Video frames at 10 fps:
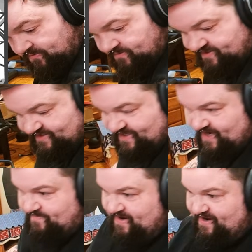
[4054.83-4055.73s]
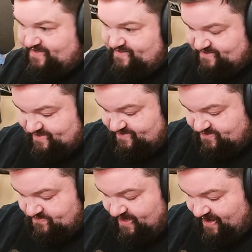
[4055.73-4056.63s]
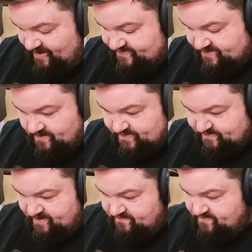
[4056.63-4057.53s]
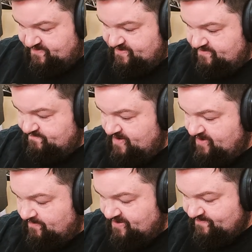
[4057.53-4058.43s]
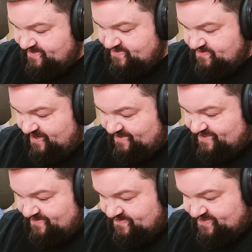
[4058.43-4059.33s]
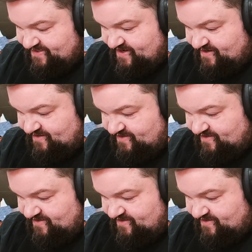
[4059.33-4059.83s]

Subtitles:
wooden deck boxes that 2.5 Scums made for me. Maybe I'll bring my 2 decks in those tonight.